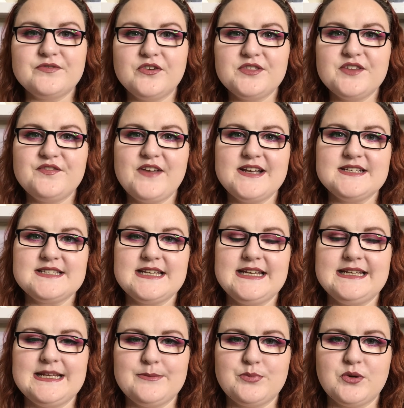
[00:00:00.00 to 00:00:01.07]
for the
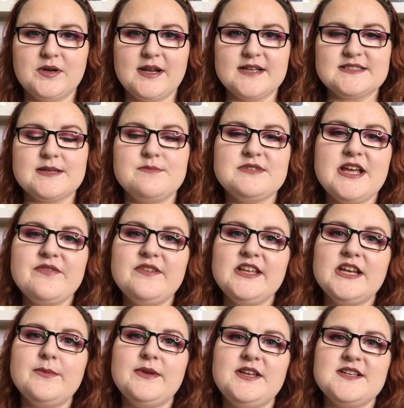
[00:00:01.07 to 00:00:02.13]
Fenty lip products, I'm definitely
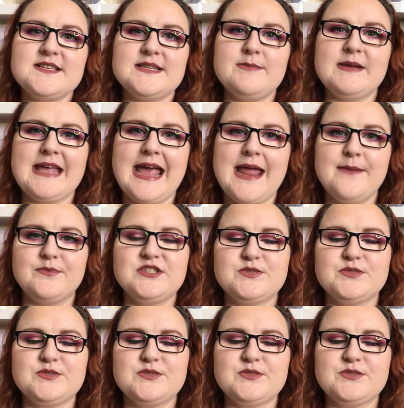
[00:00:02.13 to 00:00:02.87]
going to be using them again,